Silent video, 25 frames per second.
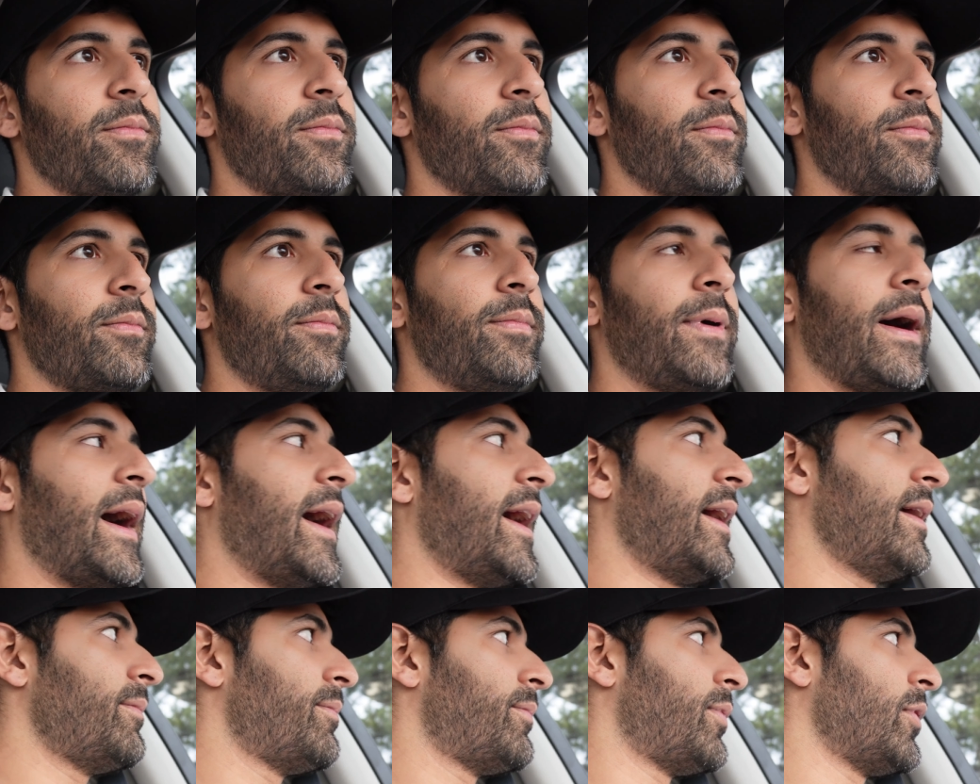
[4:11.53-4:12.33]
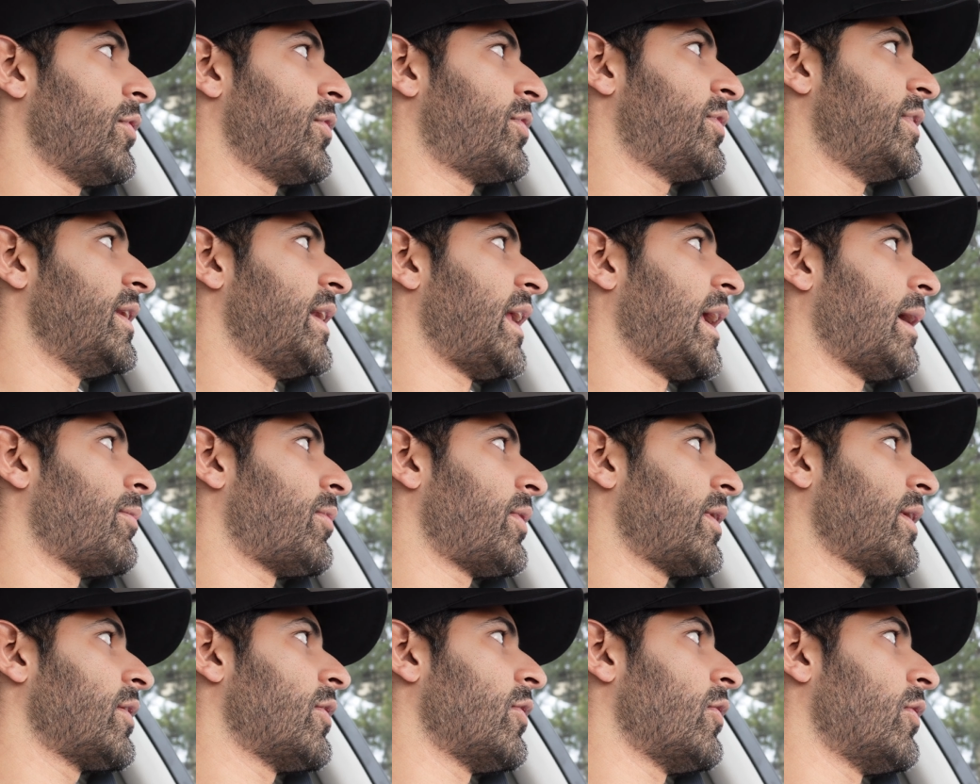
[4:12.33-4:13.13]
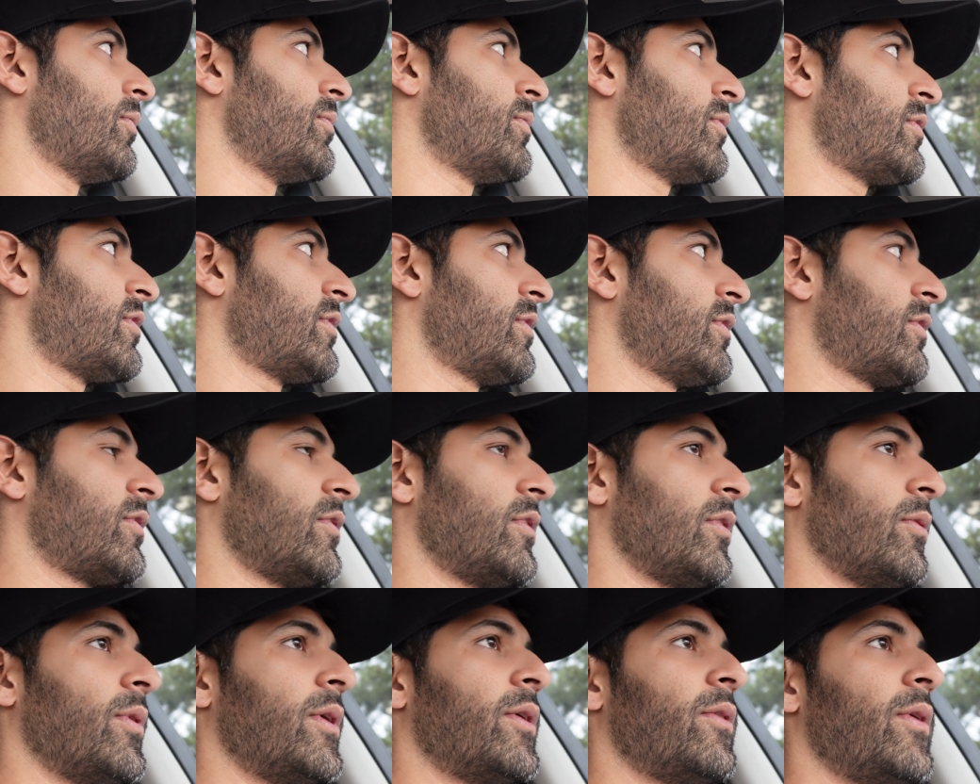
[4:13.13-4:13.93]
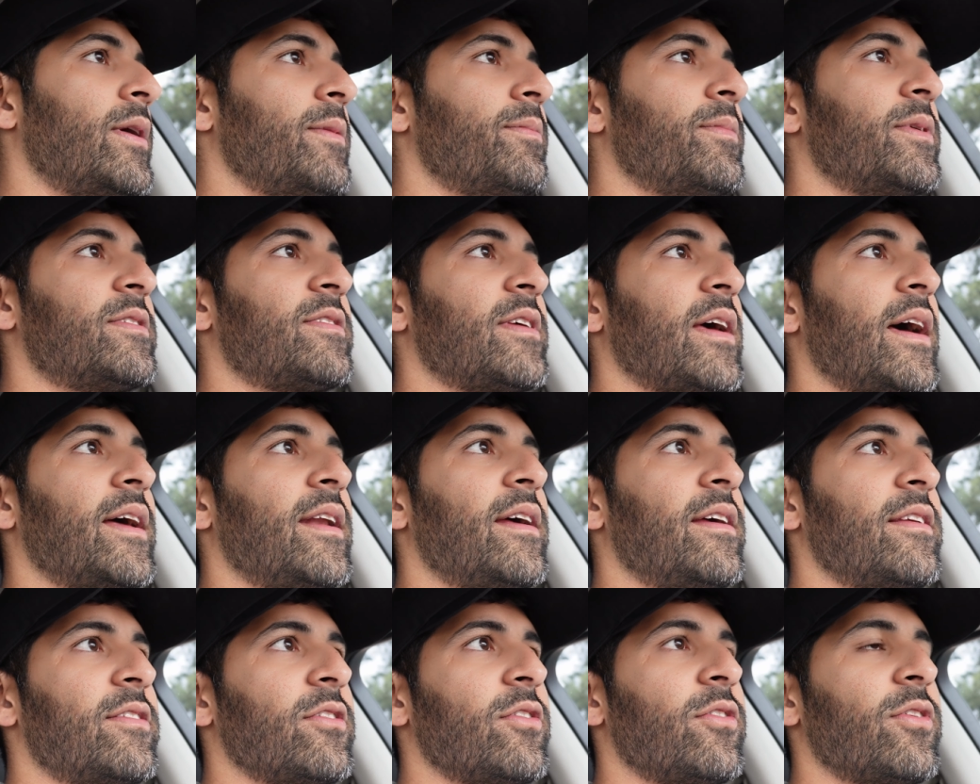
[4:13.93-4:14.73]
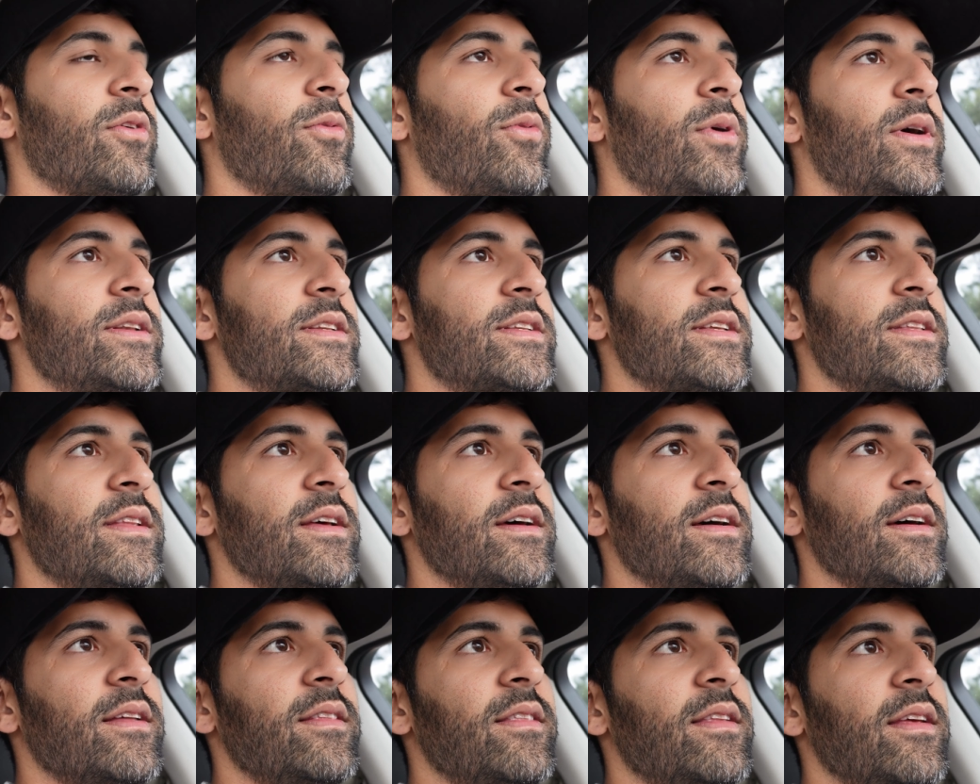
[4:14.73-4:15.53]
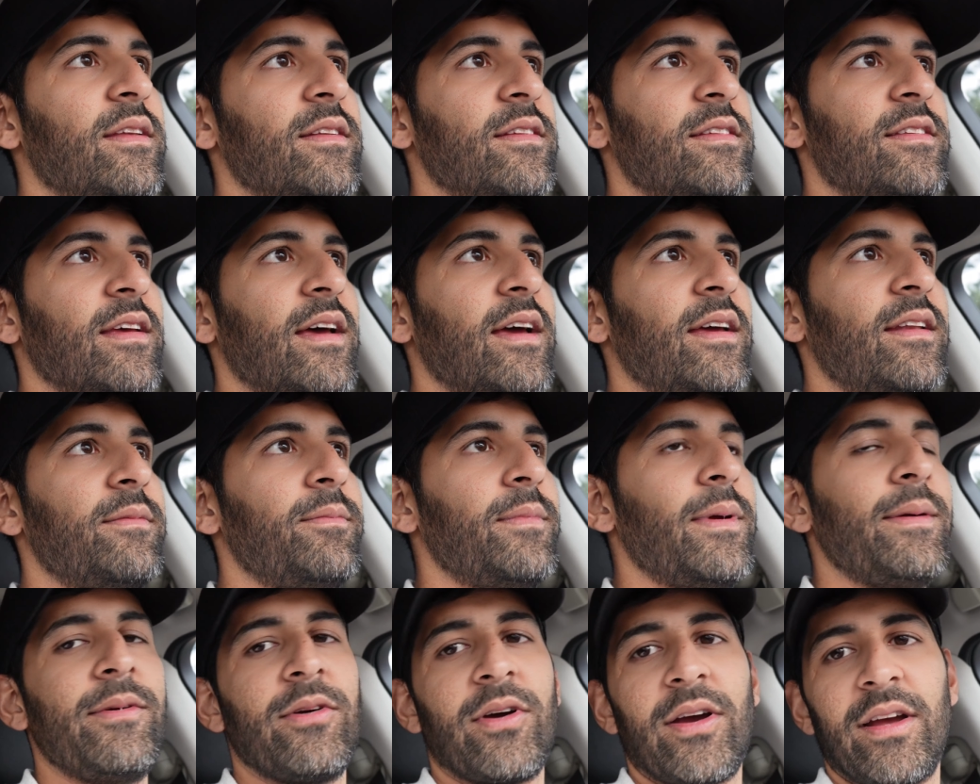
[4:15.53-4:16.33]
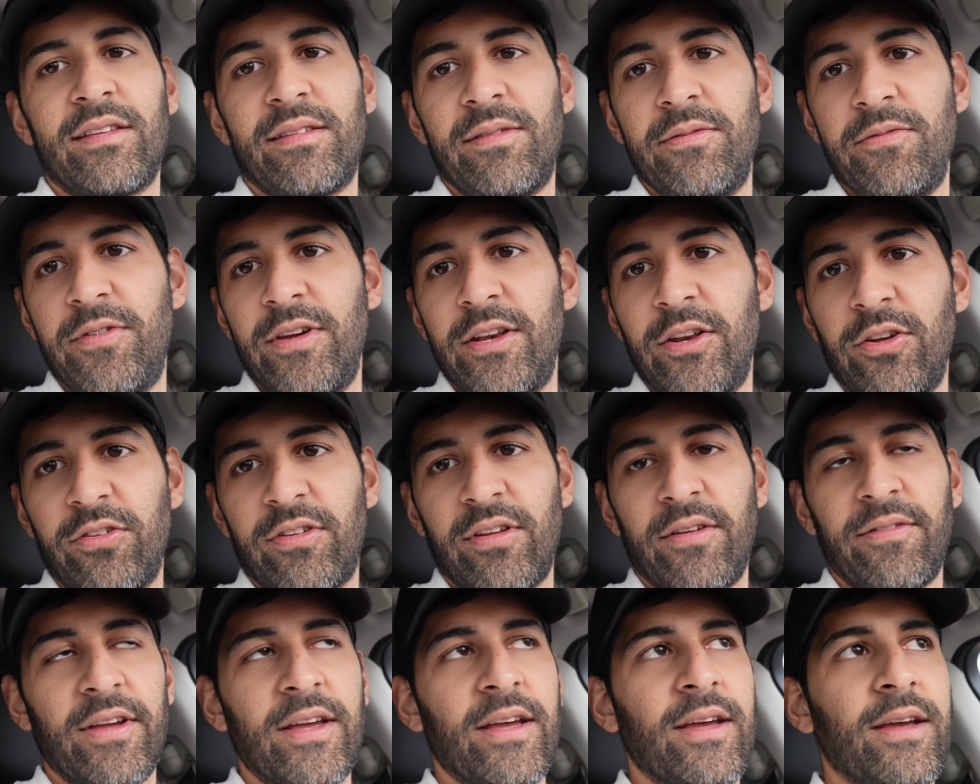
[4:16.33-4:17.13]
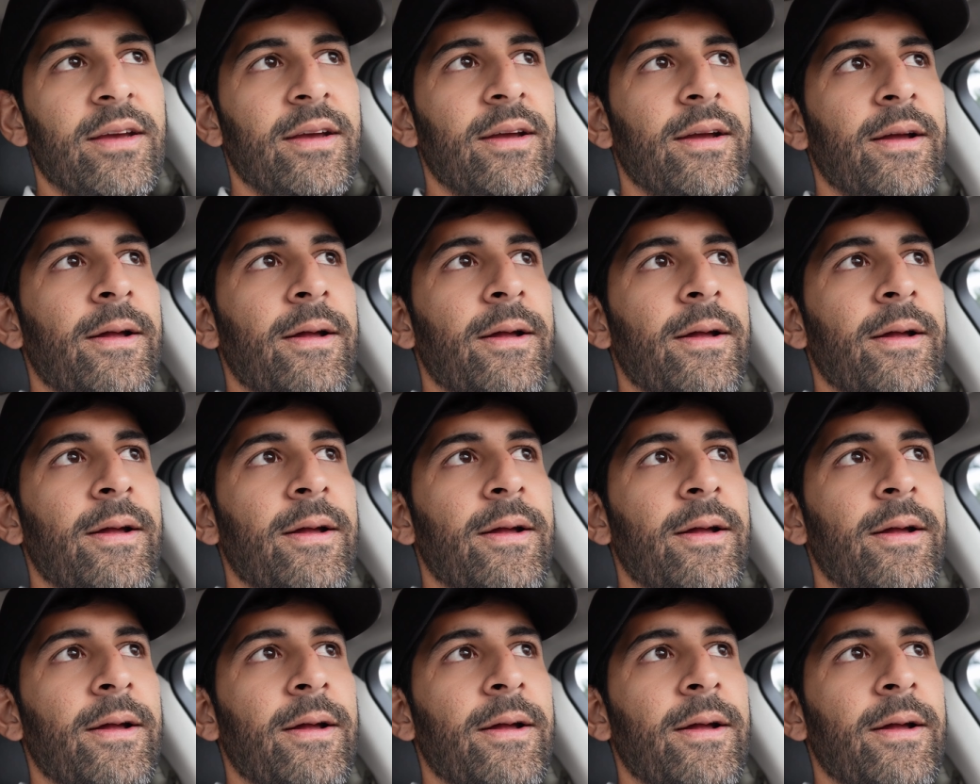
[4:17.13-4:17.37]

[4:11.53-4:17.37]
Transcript: buy both the neighboring homes, so the one right beside us or the one to the other side. Maybe I'll get some videos of it,